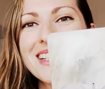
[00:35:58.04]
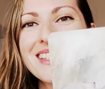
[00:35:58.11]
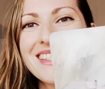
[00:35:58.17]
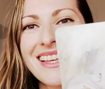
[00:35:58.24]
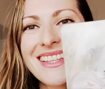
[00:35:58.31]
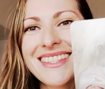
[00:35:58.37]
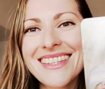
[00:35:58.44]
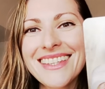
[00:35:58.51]

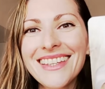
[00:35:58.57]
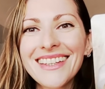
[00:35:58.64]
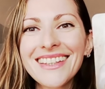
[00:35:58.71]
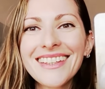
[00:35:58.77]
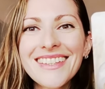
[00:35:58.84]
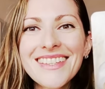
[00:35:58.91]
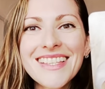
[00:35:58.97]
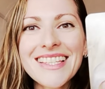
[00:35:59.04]

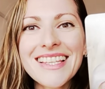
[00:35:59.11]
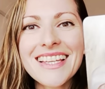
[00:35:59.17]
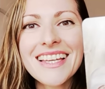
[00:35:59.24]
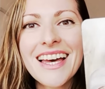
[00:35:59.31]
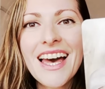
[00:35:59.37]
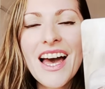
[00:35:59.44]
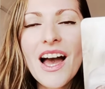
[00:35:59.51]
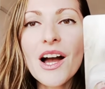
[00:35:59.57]
majestic, you
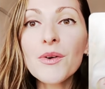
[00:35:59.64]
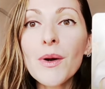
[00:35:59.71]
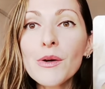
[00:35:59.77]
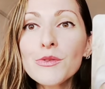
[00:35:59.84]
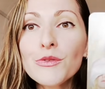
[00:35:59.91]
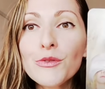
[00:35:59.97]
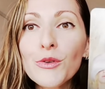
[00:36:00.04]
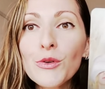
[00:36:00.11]
see?
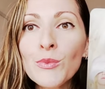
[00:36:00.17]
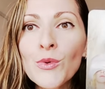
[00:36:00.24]
Around full